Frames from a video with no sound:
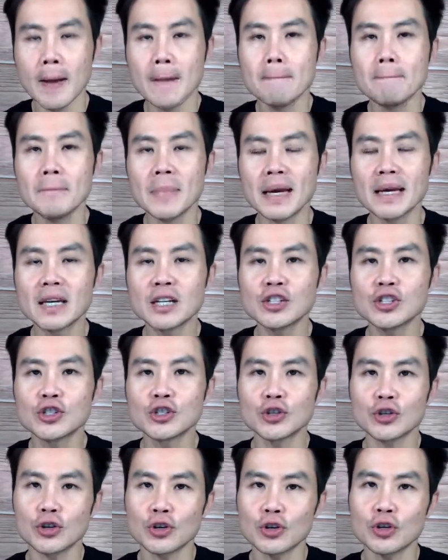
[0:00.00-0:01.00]
Making
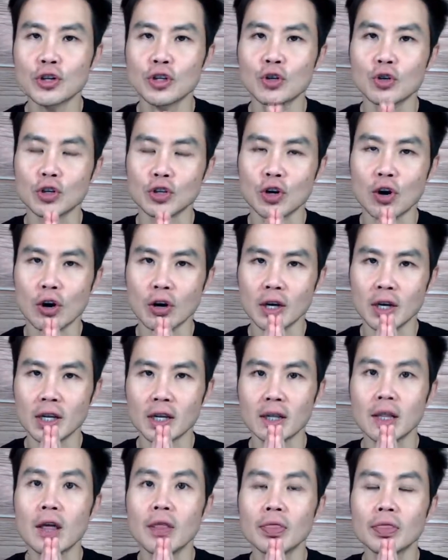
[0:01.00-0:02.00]
sure you're
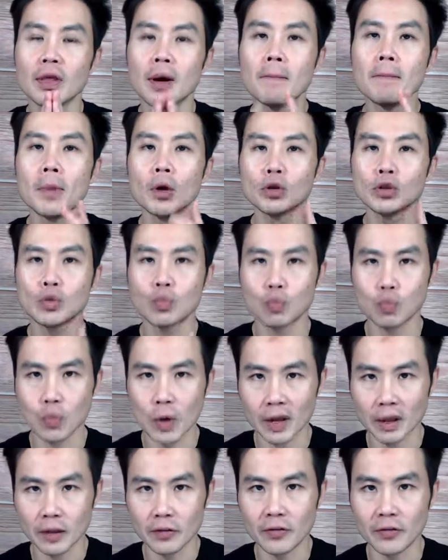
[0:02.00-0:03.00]
targeting the most
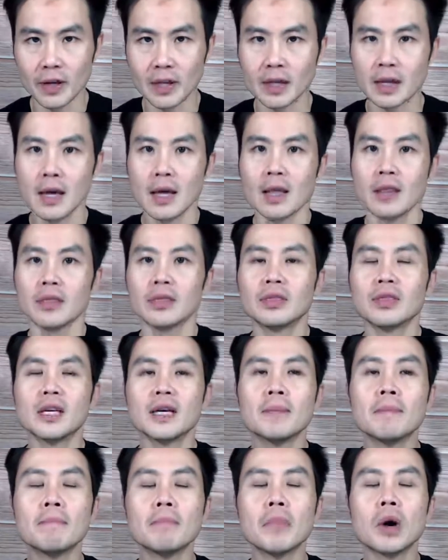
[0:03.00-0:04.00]
relevant, the
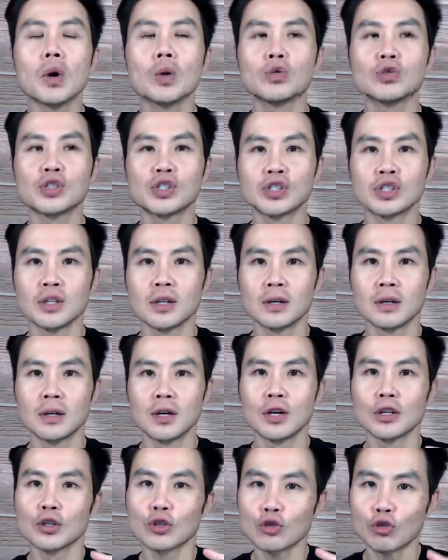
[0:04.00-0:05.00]
most
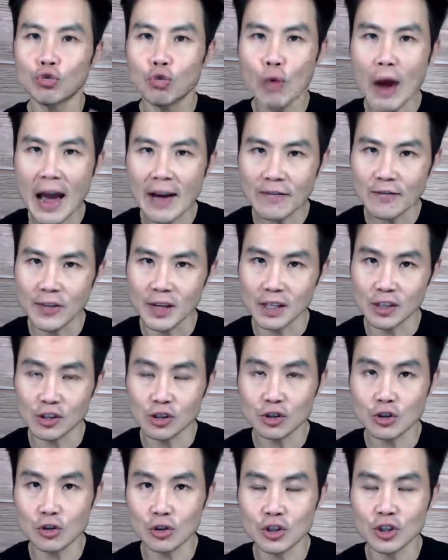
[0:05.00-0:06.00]
traffic
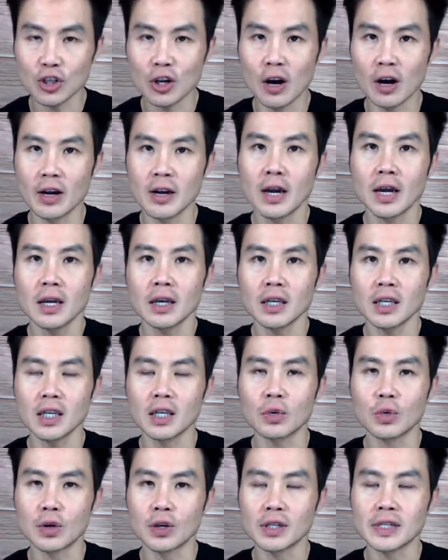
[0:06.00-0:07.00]
searched on
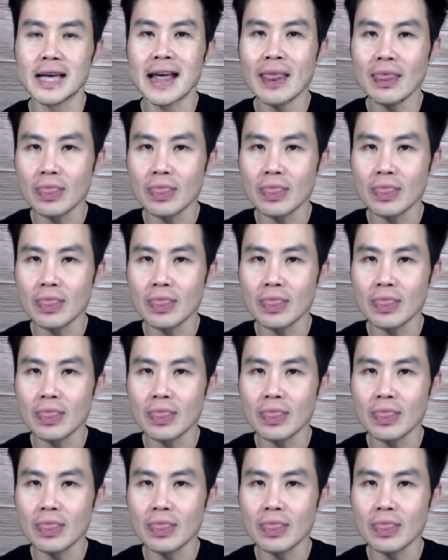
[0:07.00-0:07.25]
keywords.